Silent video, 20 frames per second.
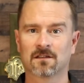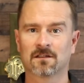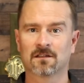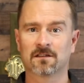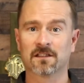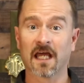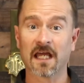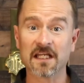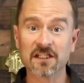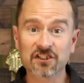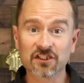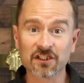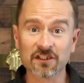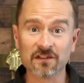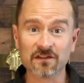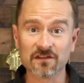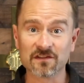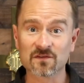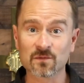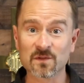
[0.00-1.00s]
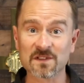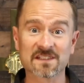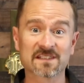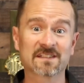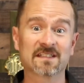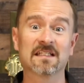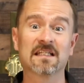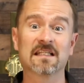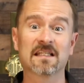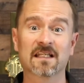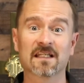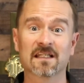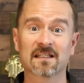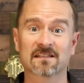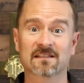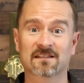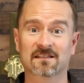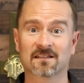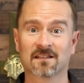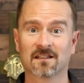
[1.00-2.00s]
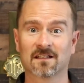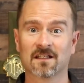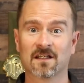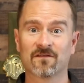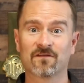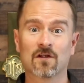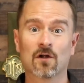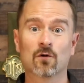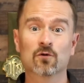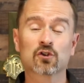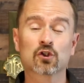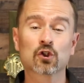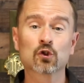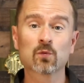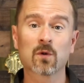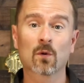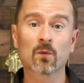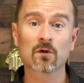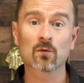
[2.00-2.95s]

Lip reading: Nations, we see this. If you don't do what we